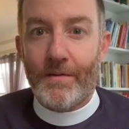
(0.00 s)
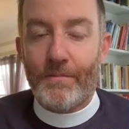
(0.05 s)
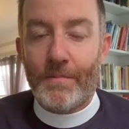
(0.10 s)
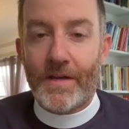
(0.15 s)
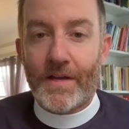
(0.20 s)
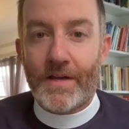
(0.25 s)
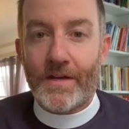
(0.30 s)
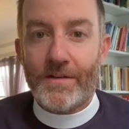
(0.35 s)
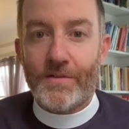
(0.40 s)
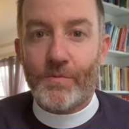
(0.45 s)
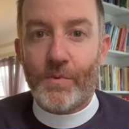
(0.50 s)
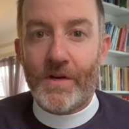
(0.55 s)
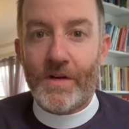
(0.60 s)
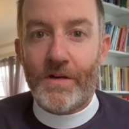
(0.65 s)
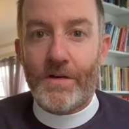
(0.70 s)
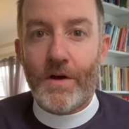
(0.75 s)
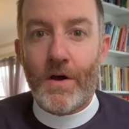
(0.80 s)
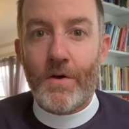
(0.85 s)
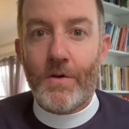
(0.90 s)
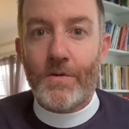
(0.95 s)
Because we
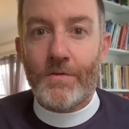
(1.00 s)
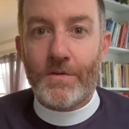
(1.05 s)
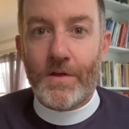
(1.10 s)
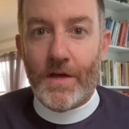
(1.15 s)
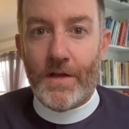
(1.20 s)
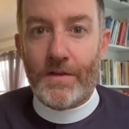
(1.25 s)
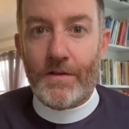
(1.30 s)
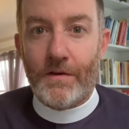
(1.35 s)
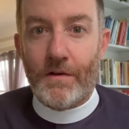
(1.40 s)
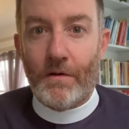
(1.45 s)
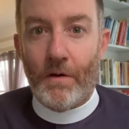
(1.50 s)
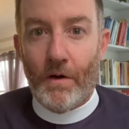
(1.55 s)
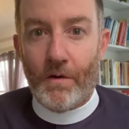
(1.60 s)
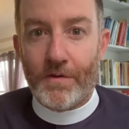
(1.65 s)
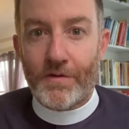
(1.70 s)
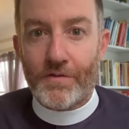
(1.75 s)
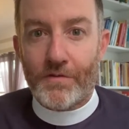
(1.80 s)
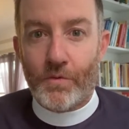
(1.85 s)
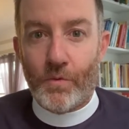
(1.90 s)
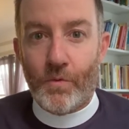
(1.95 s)
know that there are
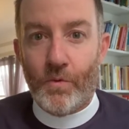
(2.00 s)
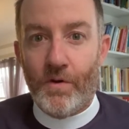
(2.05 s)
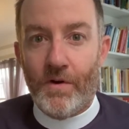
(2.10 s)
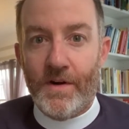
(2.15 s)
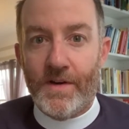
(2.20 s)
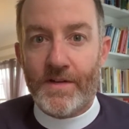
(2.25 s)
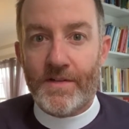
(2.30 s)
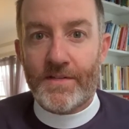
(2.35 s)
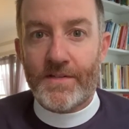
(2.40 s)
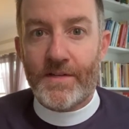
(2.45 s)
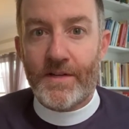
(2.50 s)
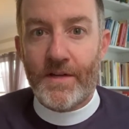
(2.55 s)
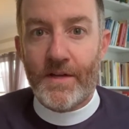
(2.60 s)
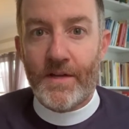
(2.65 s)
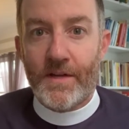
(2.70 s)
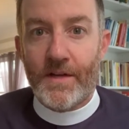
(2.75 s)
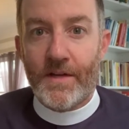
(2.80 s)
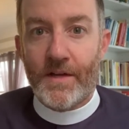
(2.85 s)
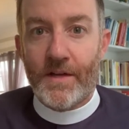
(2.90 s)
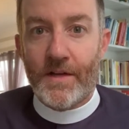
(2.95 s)
stories
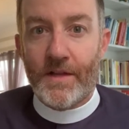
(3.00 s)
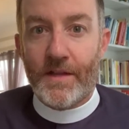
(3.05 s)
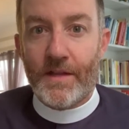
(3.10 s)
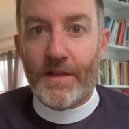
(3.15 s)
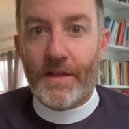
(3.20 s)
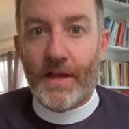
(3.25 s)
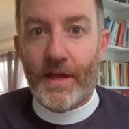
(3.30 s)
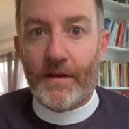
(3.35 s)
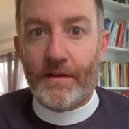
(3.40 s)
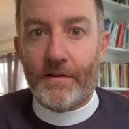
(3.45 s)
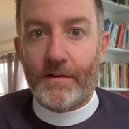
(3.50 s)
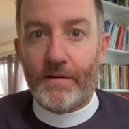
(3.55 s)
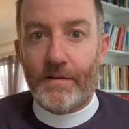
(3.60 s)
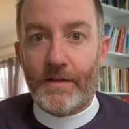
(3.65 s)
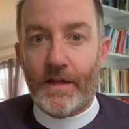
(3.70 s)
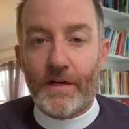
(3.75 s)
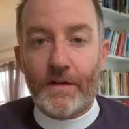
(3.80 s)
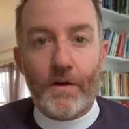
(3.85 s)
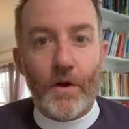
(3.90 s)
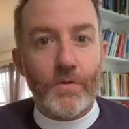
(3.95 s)
that
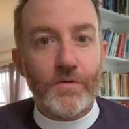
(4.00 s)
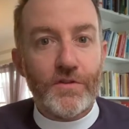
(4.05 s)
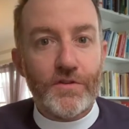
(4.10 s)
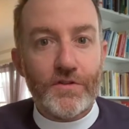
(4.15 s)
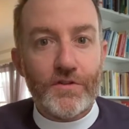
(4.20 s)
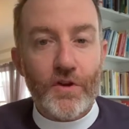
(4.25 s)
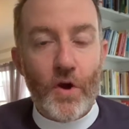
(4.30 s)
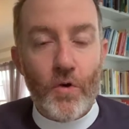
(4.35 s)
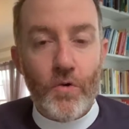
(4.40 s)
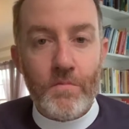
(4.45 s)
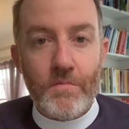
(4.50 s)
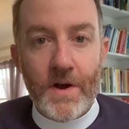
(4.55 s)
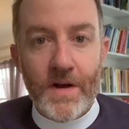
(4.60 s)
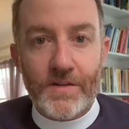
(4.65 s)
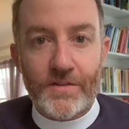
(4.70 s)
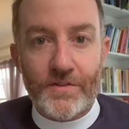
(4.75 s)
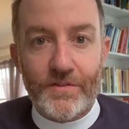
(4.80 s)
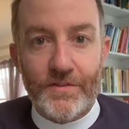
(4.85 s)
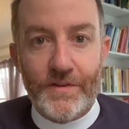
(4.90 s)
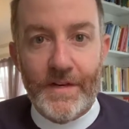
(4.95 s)
go so
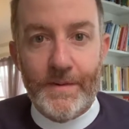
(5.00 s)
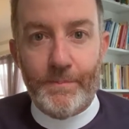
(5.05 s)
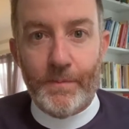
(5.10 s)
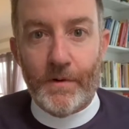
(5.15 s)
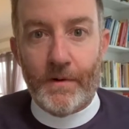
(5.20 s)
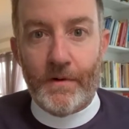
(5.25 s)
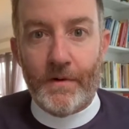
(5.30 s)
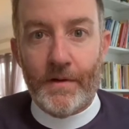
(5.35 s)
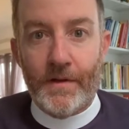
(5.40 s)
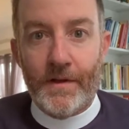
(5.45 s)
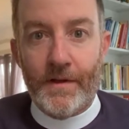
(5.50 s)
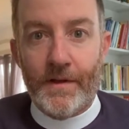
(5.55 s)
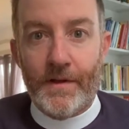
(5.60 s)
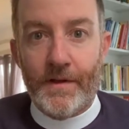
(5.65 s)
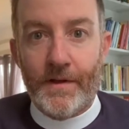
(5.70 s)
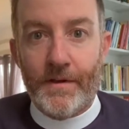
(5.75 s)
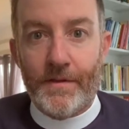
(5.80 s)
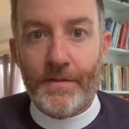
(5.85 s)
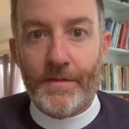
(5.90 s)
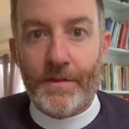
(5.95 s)
much deeper
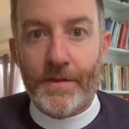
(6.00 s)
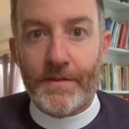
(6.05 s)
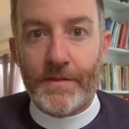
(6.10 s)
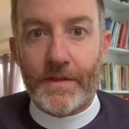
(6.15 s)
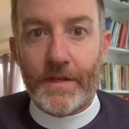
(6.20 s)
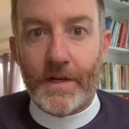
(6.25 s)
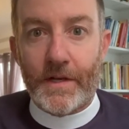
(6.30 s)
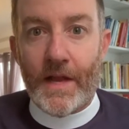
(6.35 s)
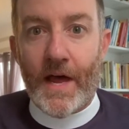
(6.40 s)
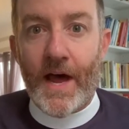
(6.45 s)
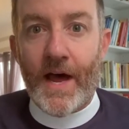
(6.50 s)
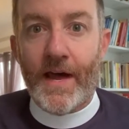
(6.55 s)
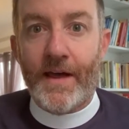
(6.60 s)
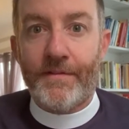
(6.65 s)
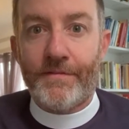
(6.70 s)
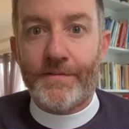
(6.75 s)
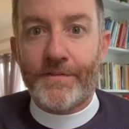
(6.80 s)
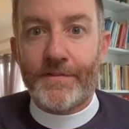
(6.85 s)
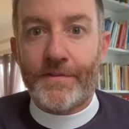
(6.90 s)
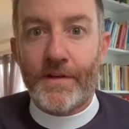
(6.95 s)
than the
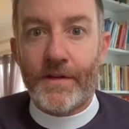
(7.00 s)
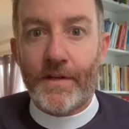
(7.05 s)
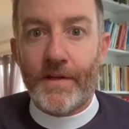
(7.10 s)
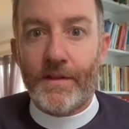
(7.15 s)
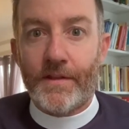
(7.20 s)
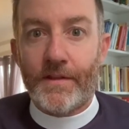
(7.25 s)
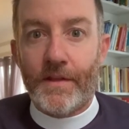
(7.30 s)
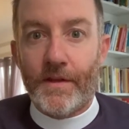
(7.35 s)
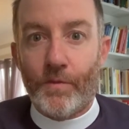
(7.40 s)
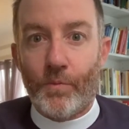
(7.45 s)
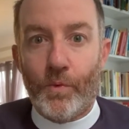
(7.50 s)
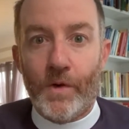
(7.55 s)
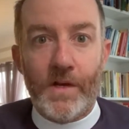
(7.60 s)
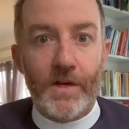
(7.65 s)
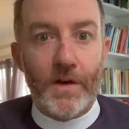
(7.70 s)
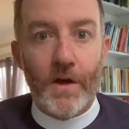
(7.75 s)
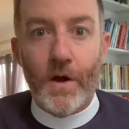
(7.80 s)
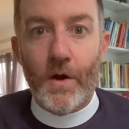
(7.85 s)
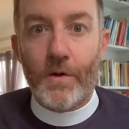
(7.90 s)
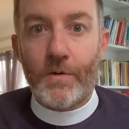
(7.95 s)
lives that we
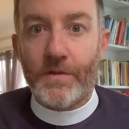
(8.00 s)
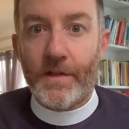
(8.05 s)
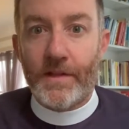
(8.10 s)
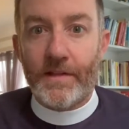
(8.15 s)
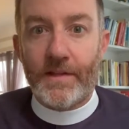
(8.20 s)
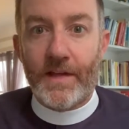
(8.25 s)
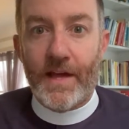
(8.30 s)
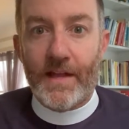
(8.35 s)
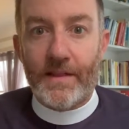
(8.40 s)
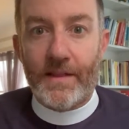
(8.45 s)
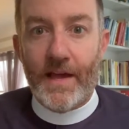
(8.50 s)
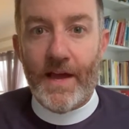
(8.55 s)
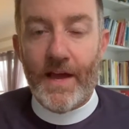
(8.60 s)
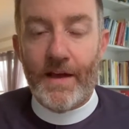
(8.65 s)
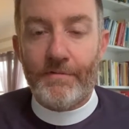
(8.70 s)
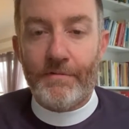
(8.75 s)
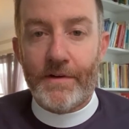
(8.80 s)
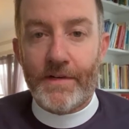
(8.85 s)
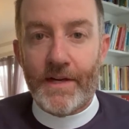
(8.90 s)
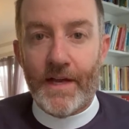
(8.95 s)
know, than the
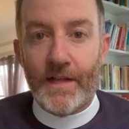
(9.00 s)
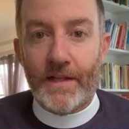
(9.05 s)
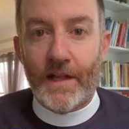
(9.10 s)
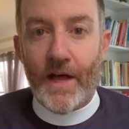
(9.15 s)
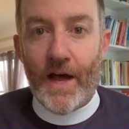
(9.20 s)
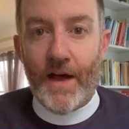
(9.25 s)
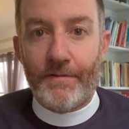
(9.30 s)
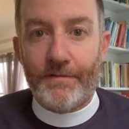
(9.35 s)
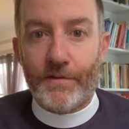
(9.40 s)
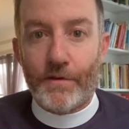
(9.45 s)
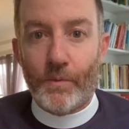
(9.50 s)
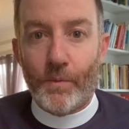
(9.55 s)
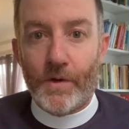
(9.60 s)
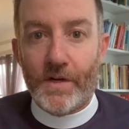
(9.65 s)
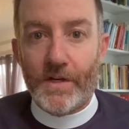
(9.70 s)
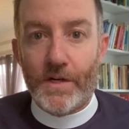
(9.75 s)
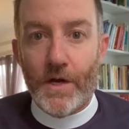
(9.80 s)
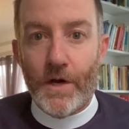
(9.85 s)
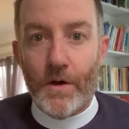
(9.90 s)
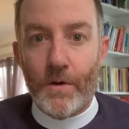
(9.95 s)
everyday lives that
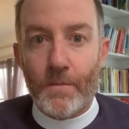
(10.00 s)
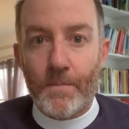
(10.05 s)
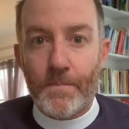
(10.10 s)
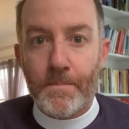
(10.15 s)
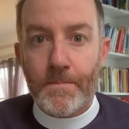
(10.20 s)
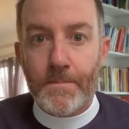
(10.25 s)
we know.